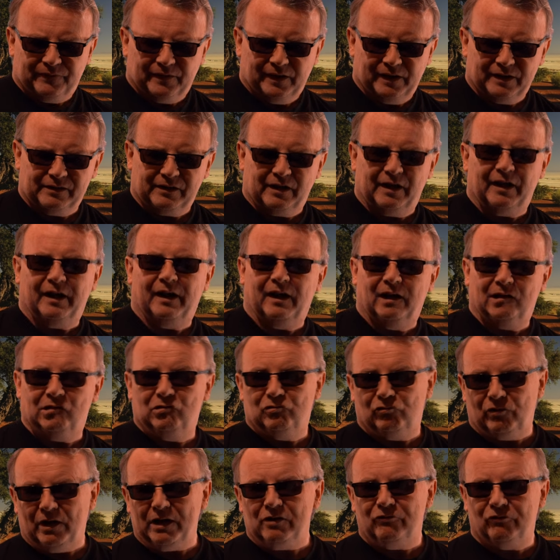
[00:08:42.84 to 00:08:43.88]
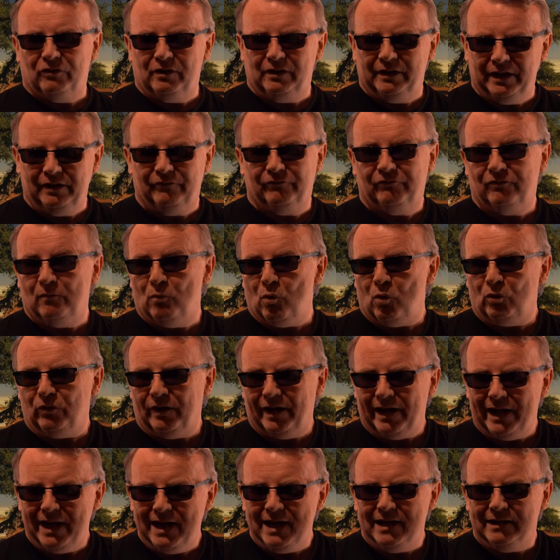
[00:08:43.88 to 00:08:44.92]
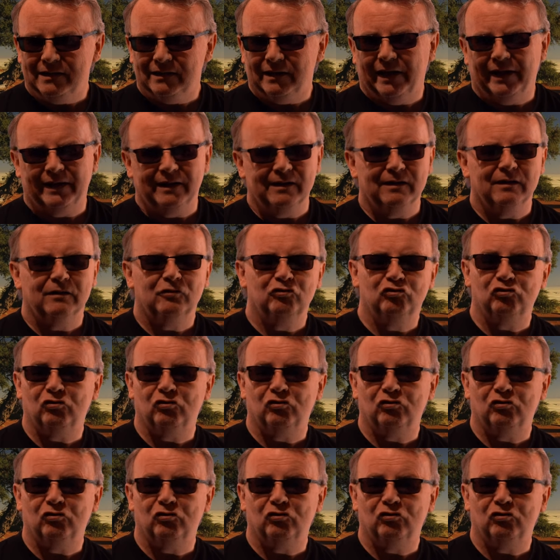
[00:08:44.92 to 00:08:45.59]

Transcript: It's a great relief from all the heat and